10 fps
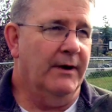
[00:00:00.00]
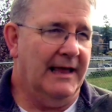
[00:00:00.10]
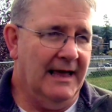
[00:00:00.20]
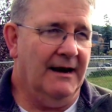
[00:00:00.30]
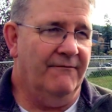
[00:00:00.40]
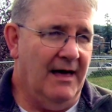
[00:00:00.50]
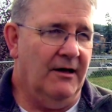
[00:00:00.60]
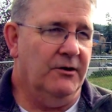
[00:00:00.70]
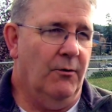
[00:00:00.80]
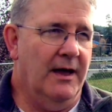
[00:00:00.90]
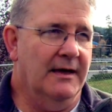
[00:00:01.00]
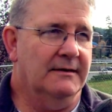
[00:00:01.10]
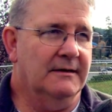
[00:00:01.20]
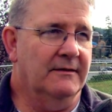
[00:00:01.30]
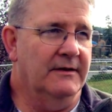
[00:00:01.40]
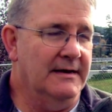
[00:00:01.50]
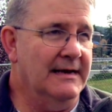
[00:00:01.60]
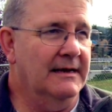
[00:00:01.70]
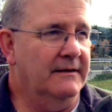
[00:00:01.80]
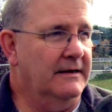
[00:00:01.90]
we can't evaluate the
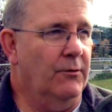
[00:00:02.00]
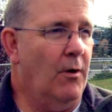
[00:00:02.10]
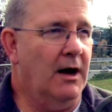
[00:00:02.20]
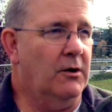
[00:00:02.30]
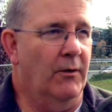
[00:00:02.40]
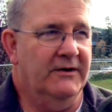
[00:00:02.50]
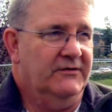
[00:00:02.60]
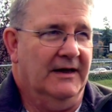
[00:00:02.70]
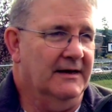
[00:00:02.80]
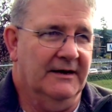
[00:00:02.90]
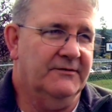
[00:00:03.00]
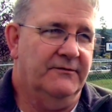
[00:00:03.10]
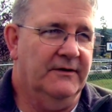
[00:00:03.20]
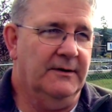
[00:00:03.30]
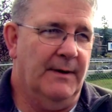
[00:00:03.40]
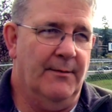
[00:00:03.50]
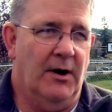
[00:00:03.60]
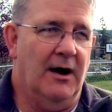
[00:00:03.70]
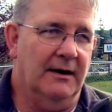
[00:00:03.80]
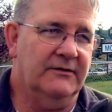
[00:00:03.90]
need and then walk away saying it doesn't fit in my
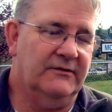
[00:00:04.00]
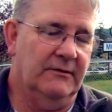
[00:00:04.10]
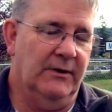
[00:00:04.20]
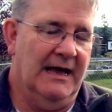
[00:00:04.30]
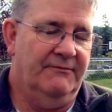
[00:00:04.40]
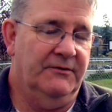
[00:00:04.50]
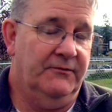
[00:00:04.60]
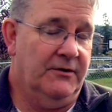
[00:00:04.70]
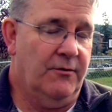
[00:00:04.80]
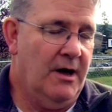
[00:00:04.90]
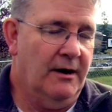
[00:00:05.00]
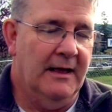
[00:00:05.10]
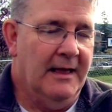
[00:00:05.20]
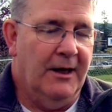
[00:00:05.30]
box. We have to figure out